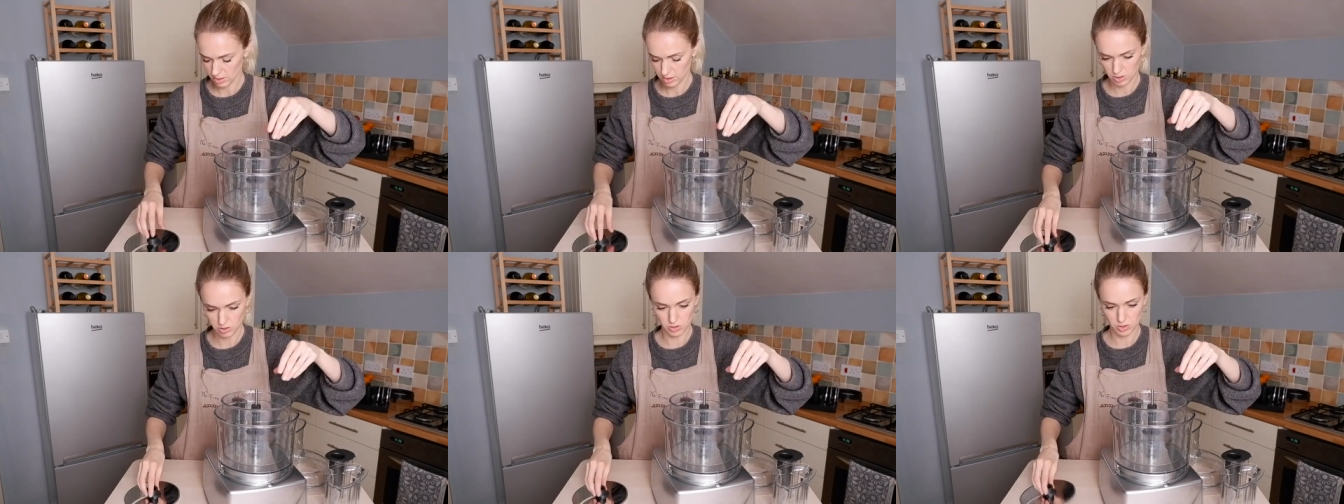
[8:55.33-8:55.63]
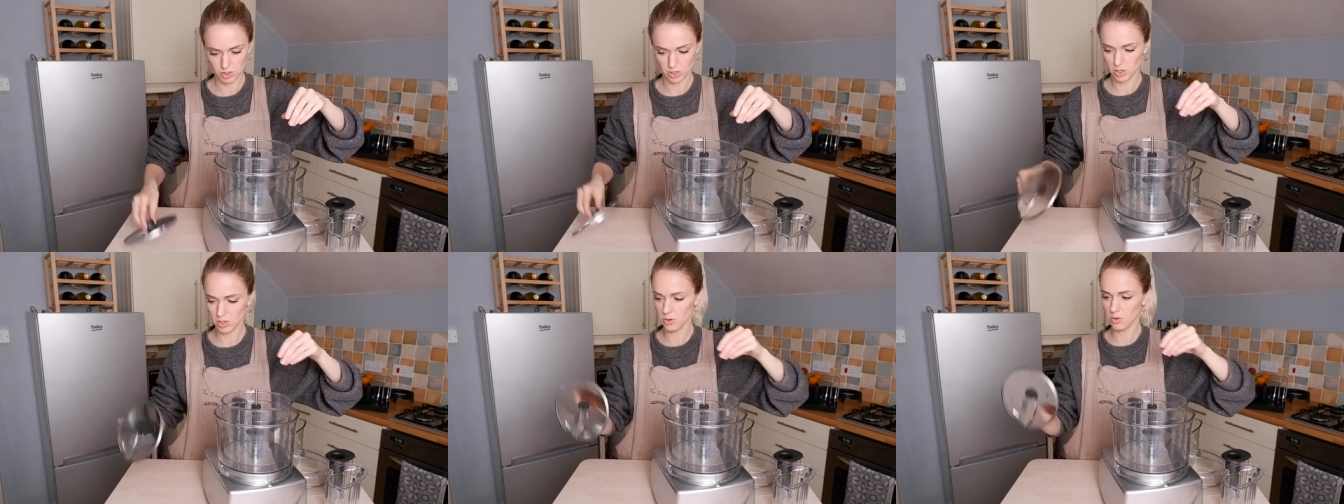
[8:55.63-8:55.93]
to
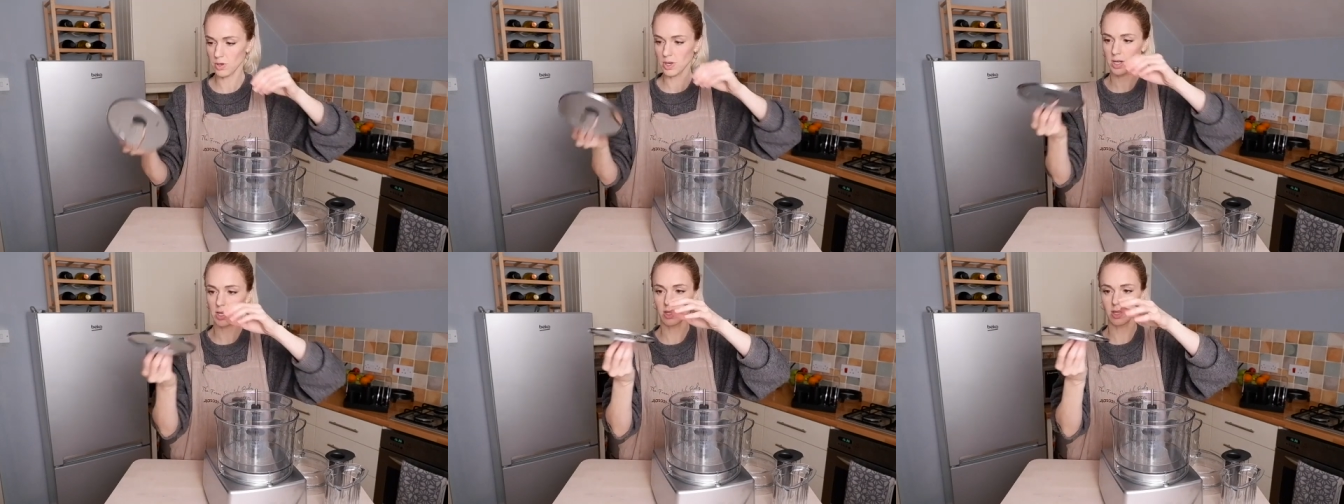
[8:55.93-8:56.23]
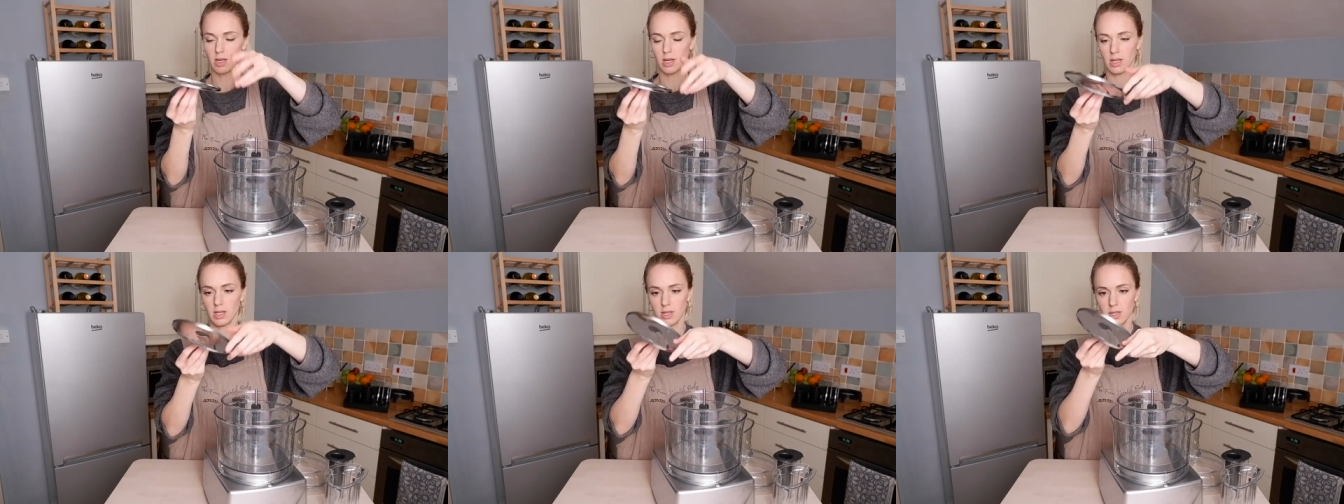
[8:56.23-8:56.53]
secure it, and
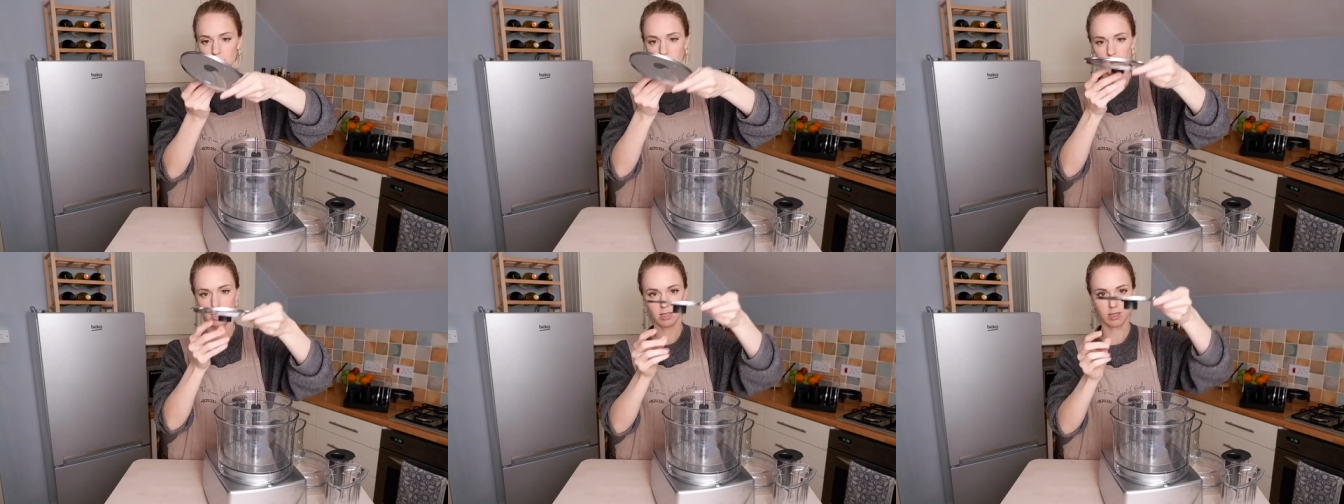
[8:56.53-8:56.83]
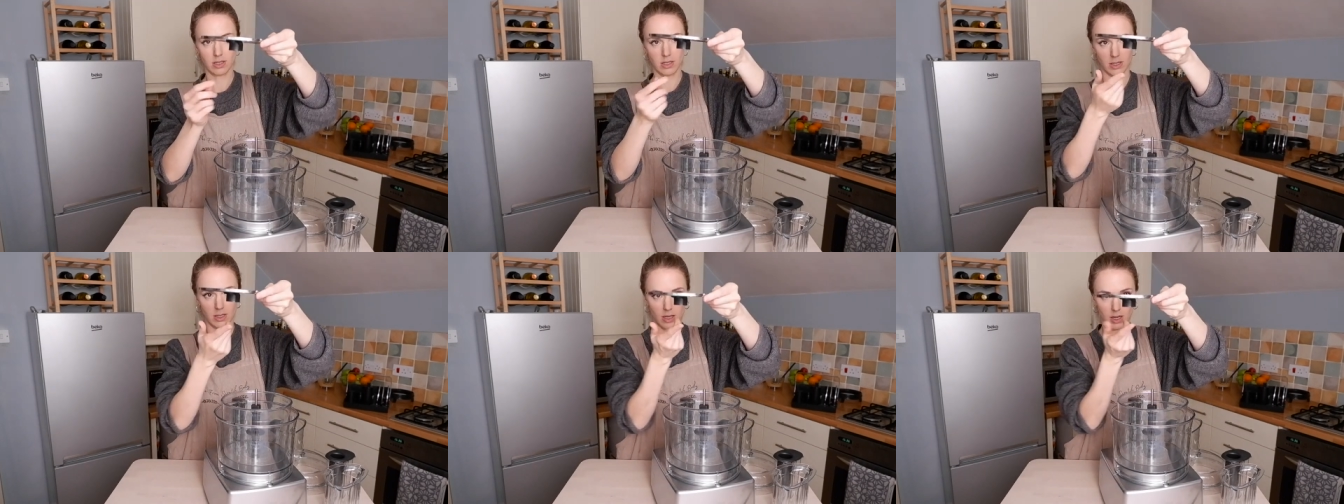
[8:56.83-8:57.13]
then
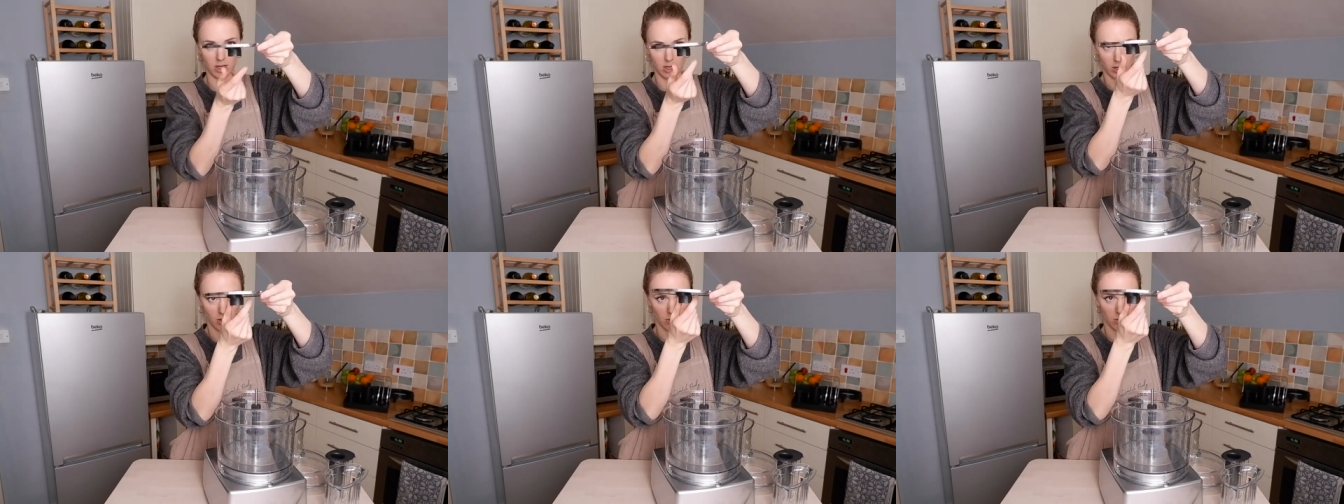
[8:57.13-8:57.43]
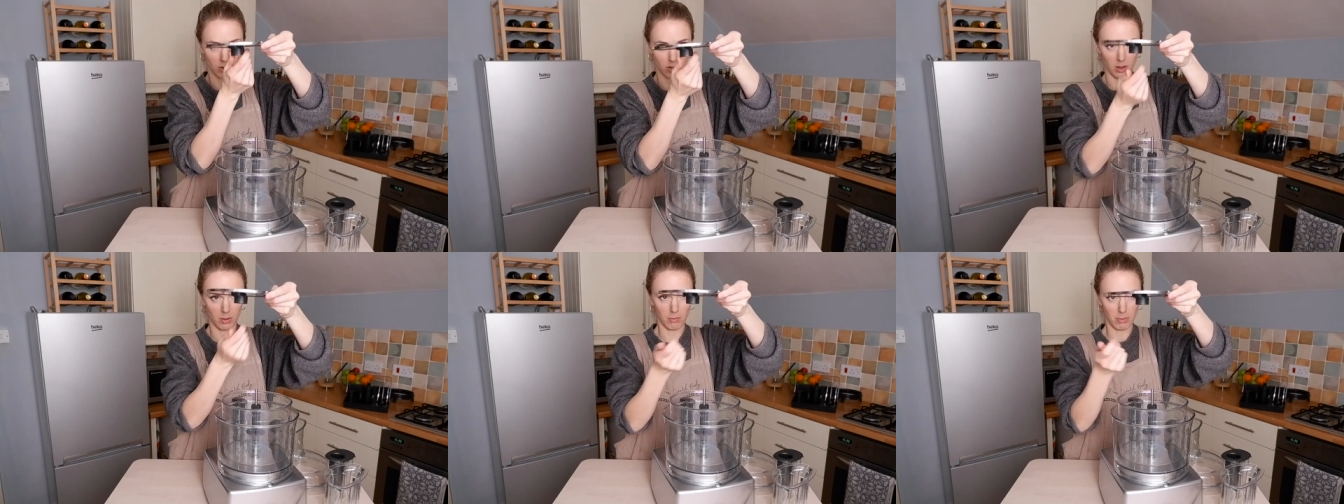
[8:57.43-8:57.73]
this
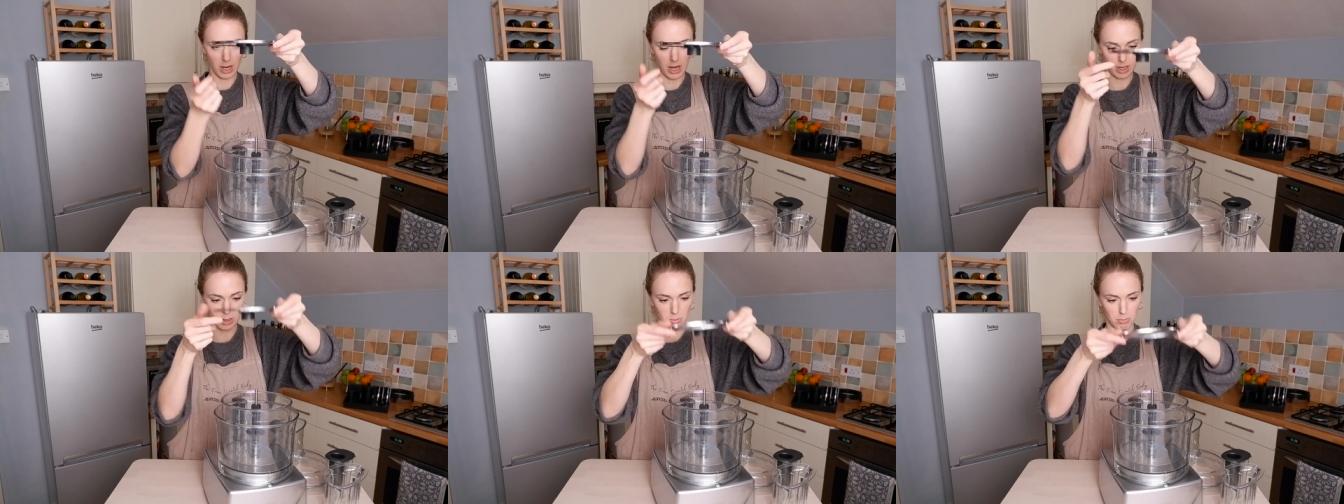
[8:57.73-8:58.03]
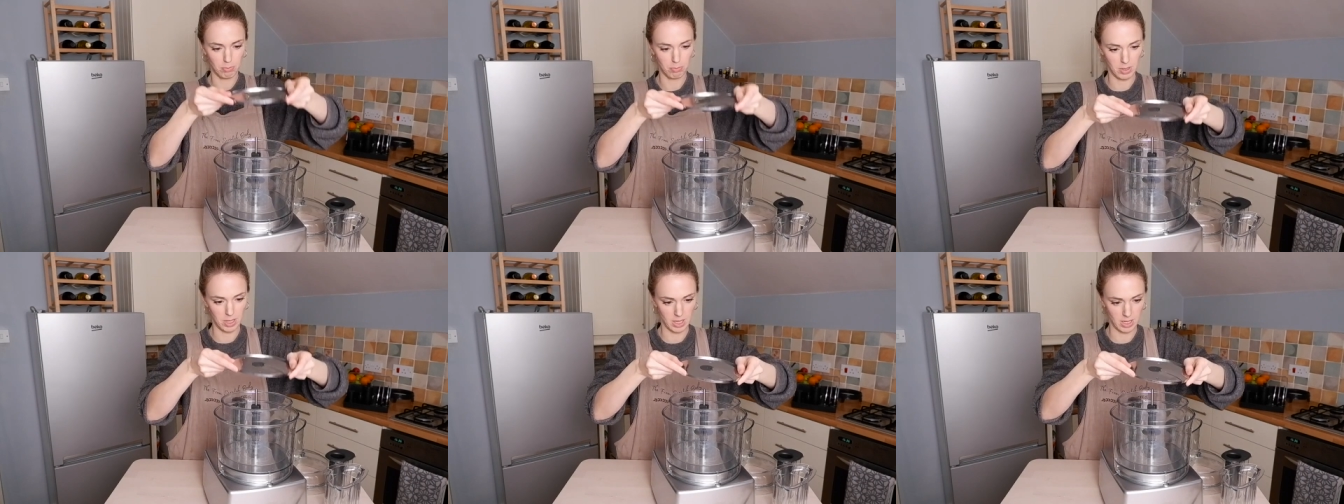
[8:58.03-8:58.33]
long black
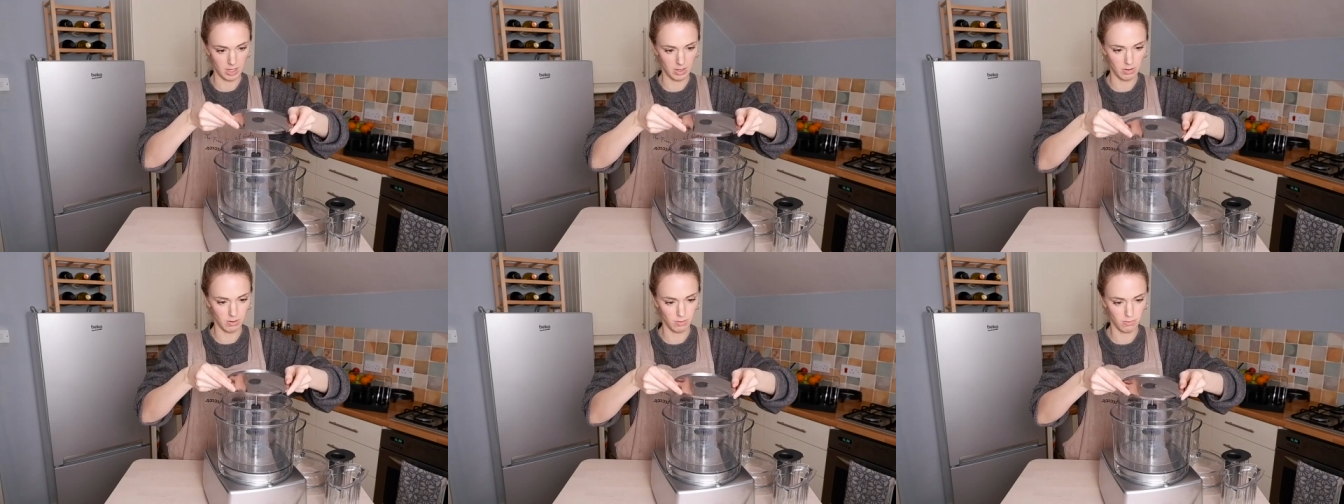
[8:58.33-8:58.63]
bit